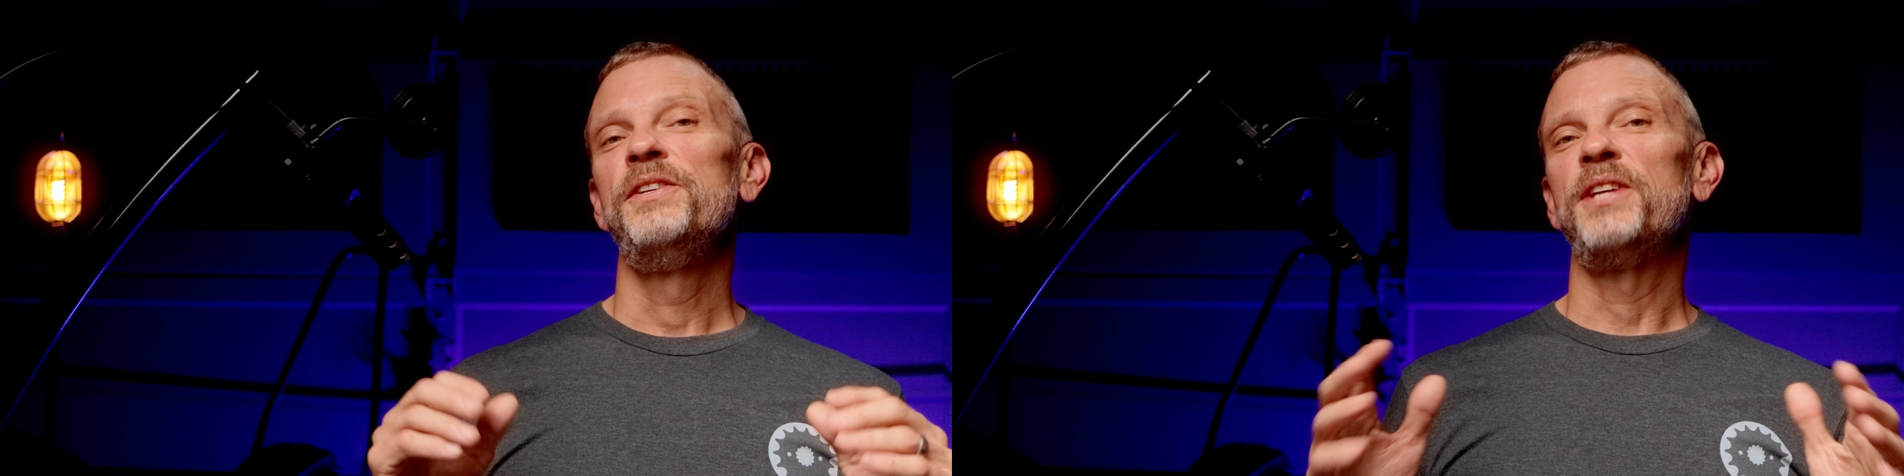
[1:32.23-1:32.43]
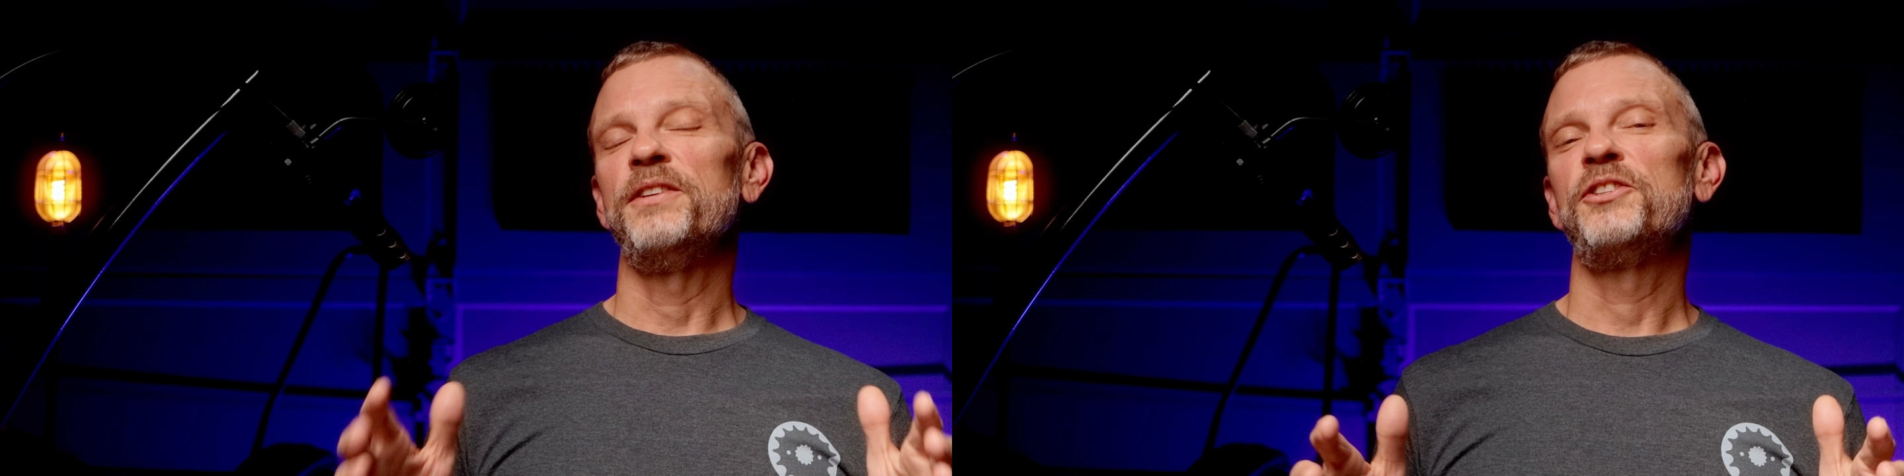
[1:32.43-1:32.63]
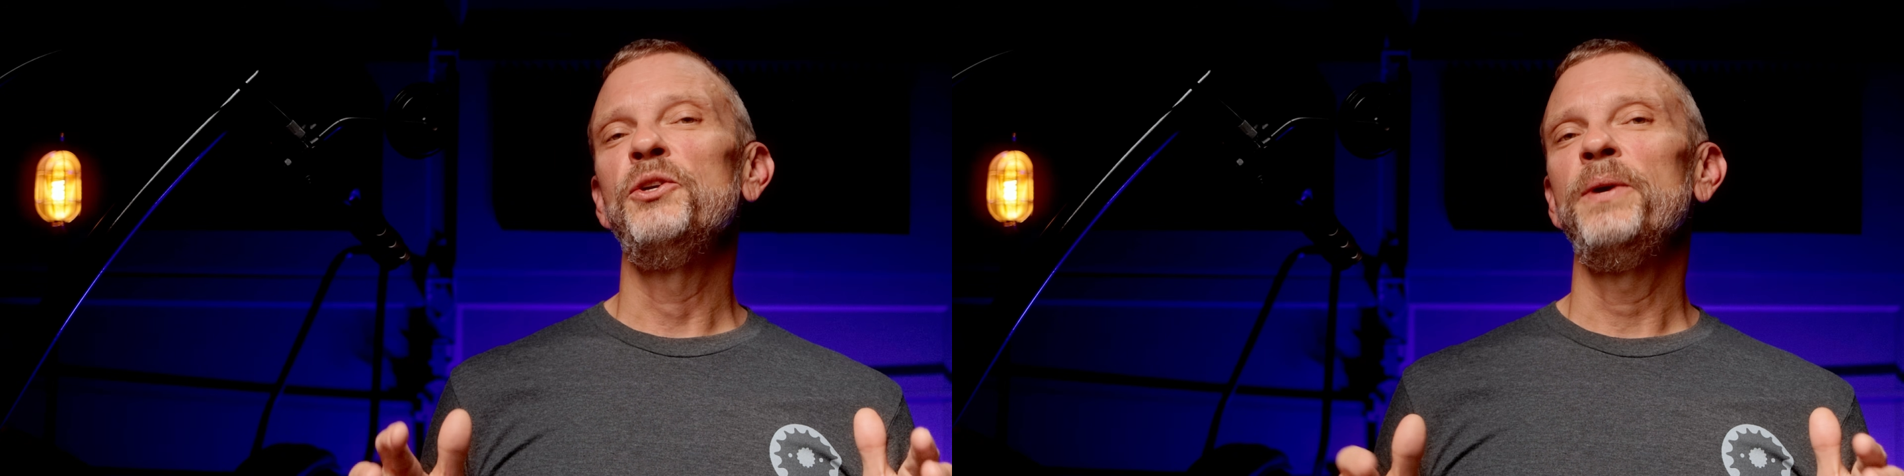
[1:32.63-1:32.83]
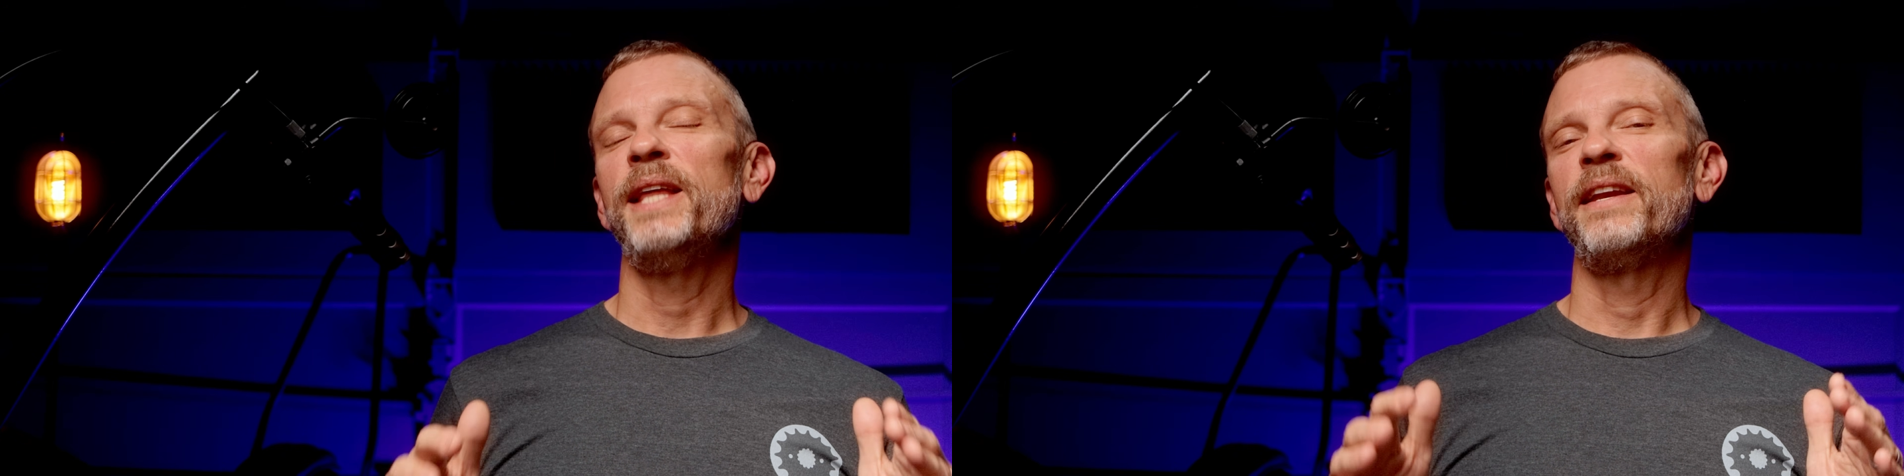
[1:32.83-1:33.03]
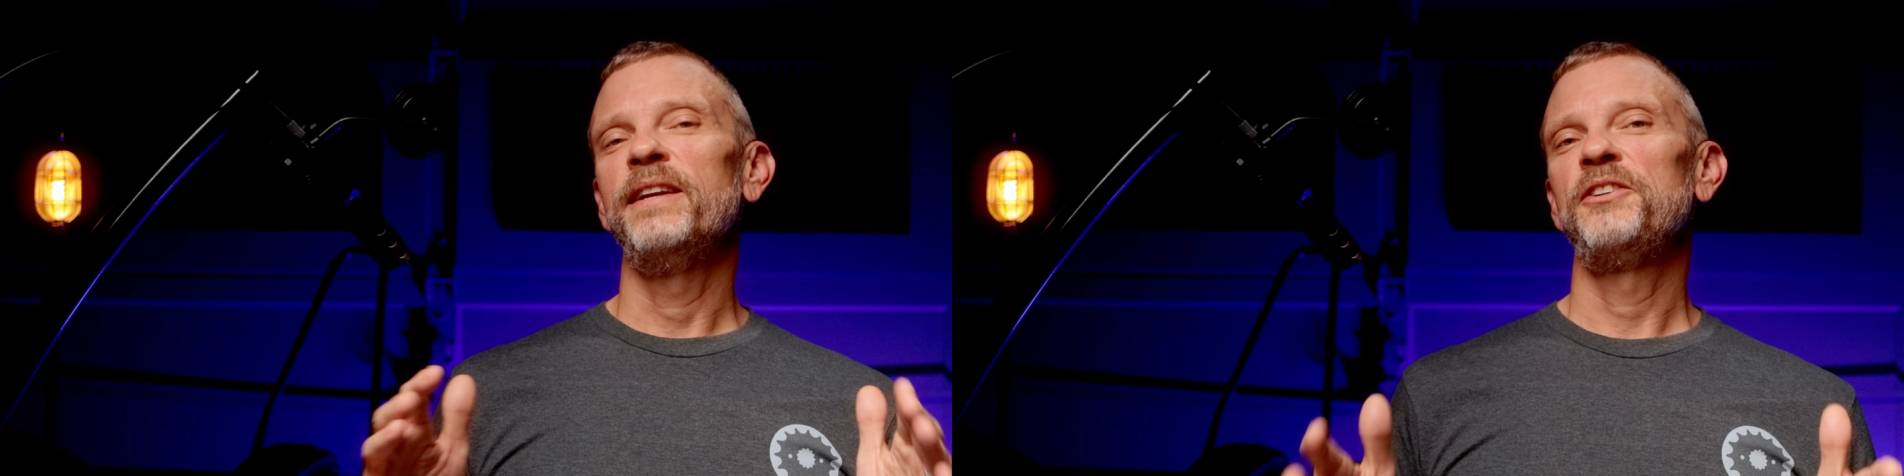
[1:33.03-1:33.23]
Since doing
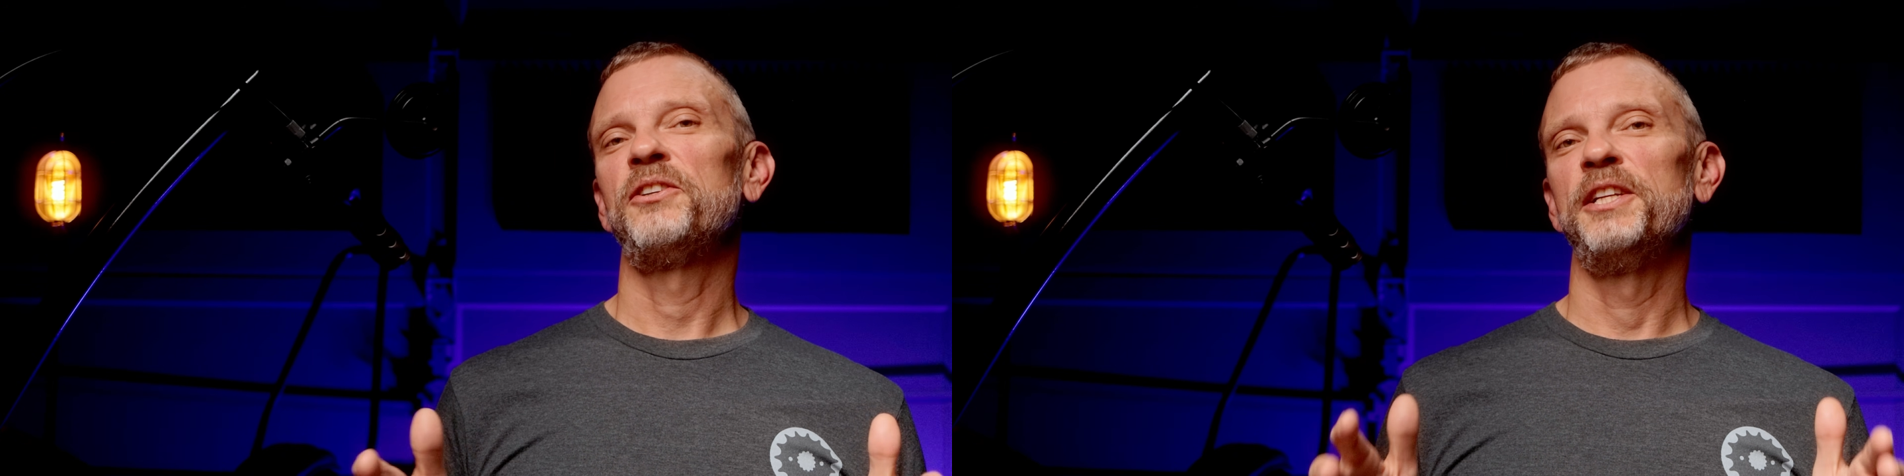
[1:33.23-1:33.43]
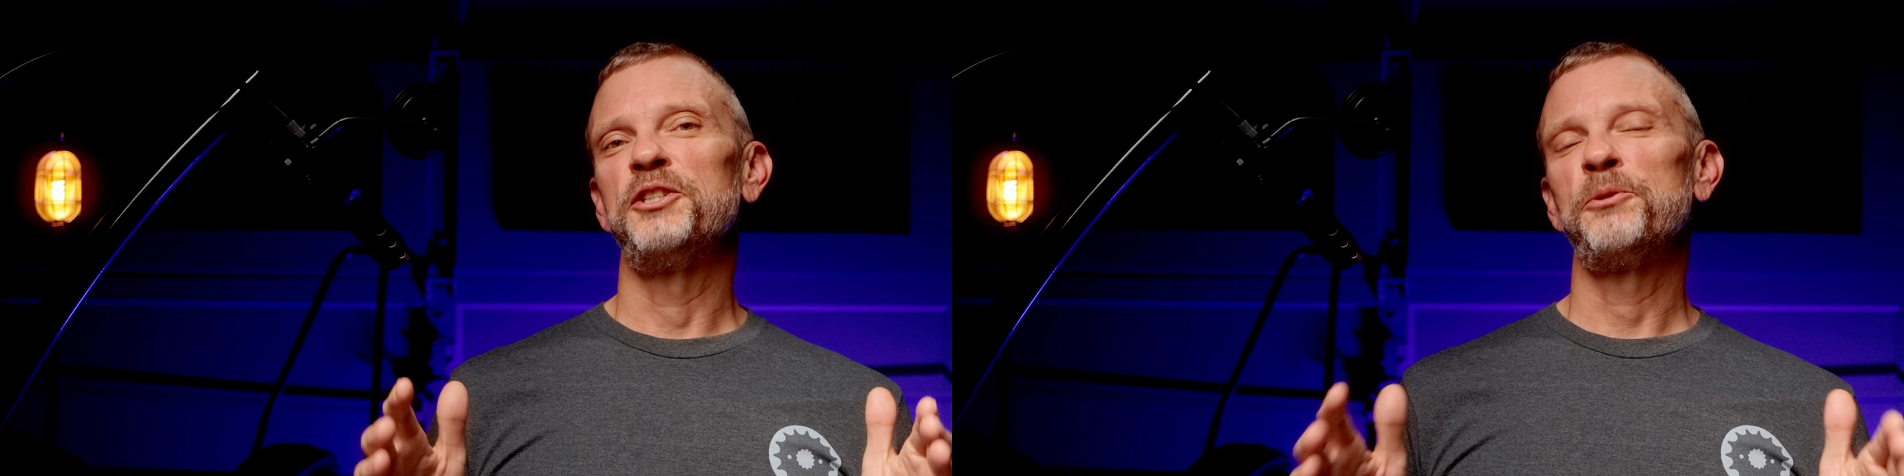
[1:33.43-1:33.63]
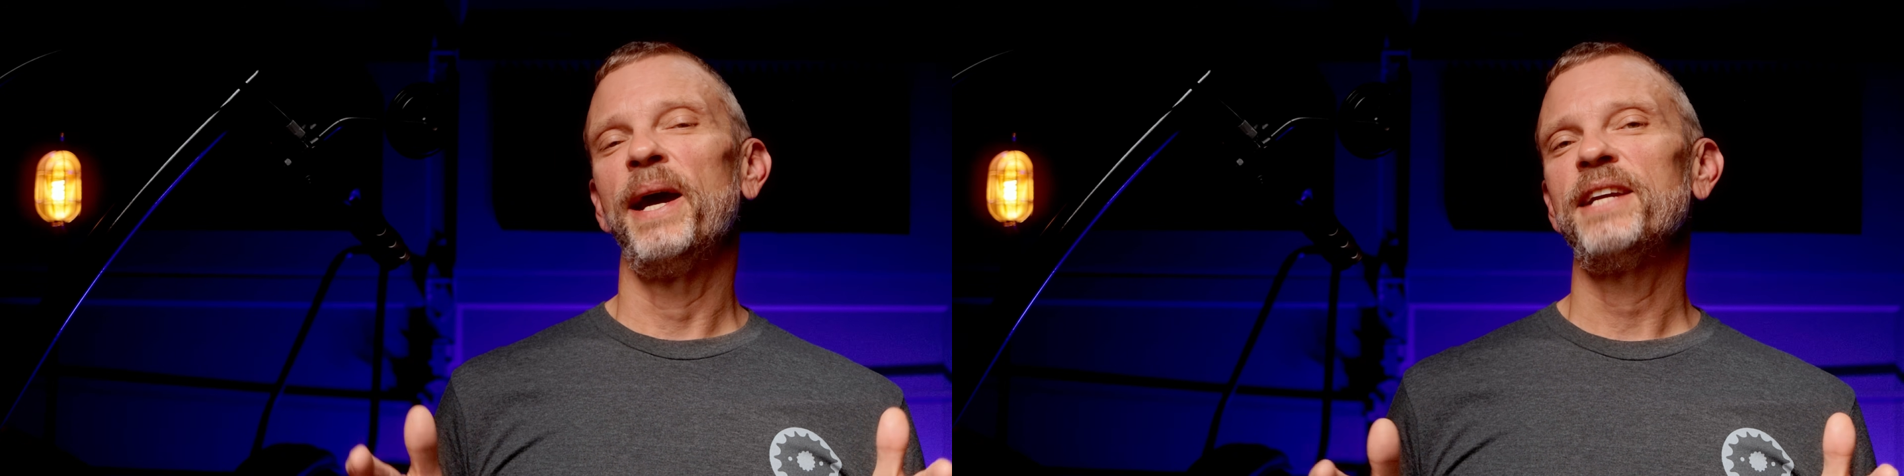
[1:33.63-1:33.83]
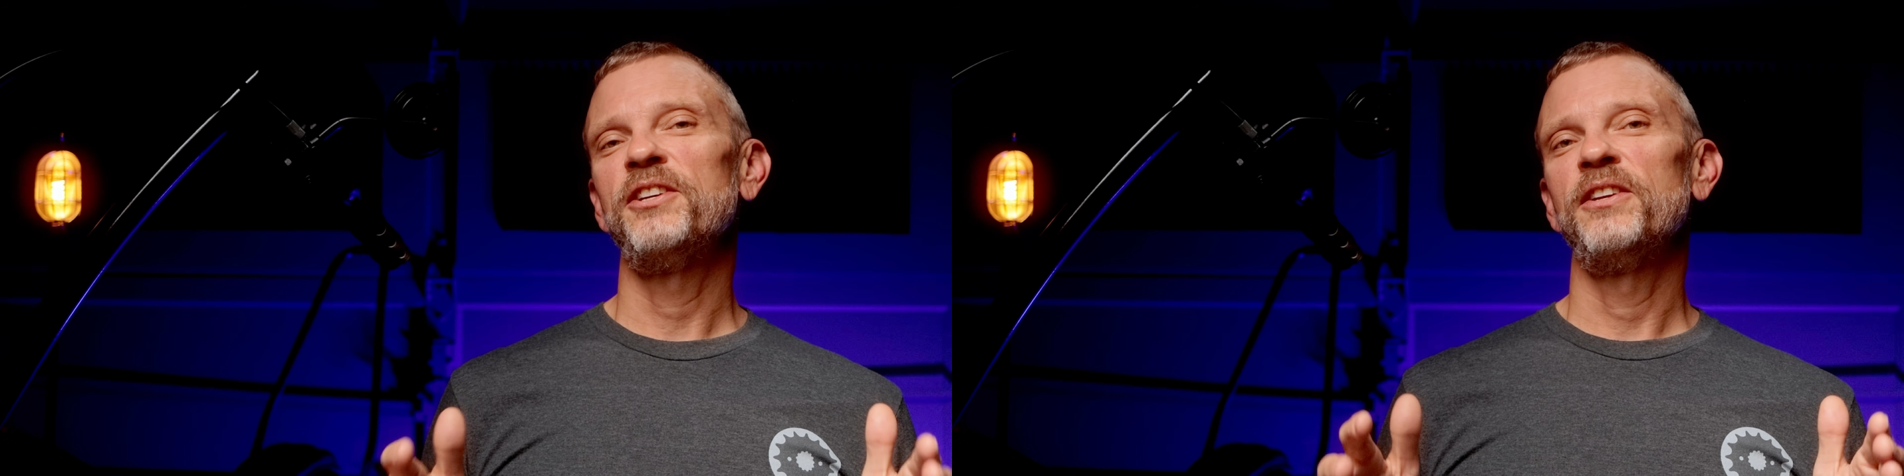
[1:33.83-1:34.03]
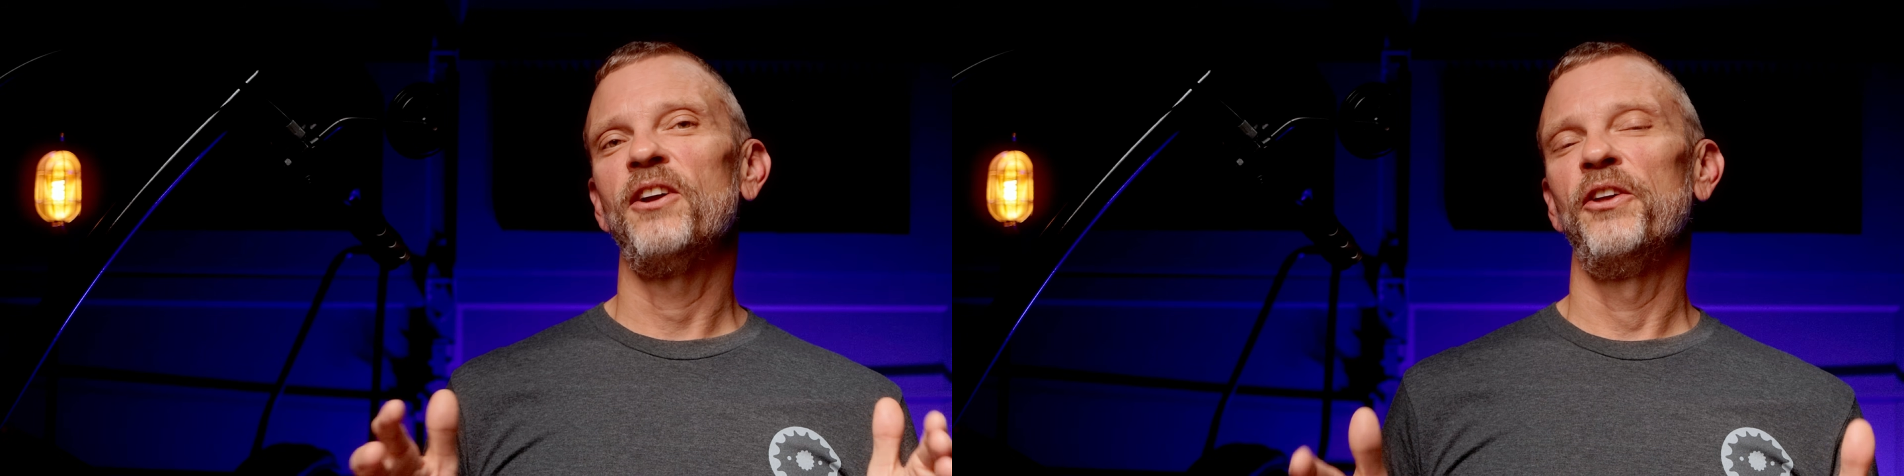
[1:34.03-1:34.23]
that initial inspection